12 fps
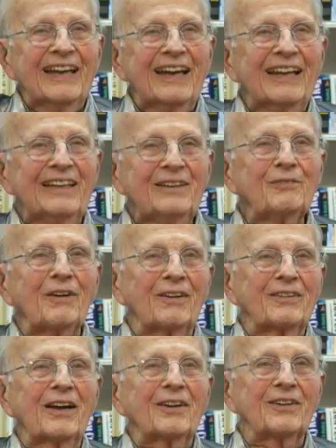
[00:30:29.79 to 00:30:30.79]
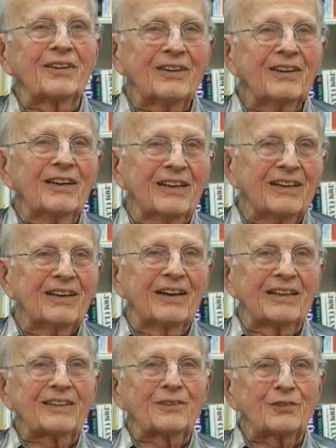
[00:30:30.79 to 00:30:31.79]
and he found out
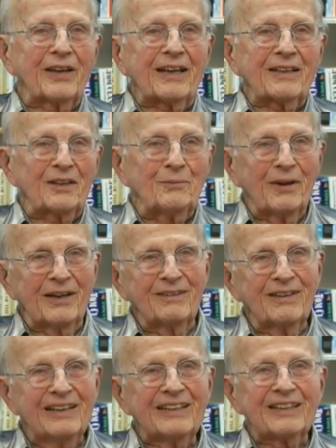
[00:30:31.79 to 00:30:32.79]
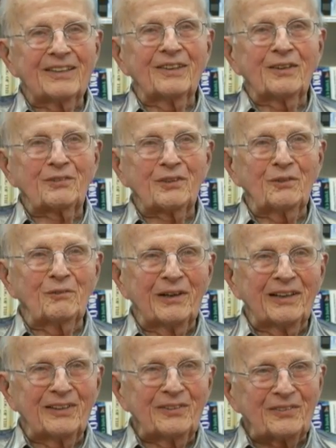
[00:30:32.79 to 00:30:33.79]
what exactly my condition
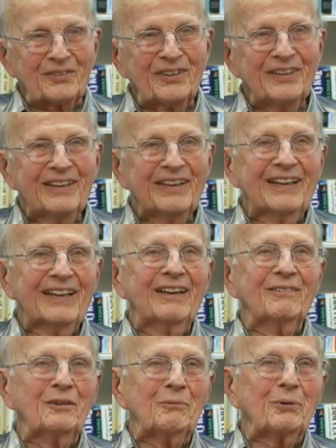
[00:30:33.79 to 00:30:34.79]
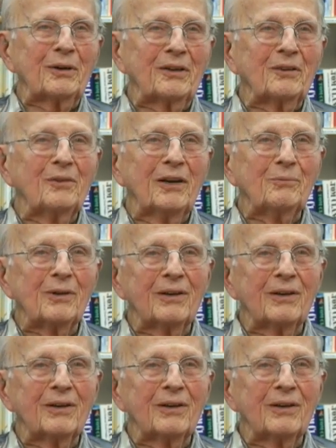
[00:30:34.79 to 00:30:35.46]
was and reported to my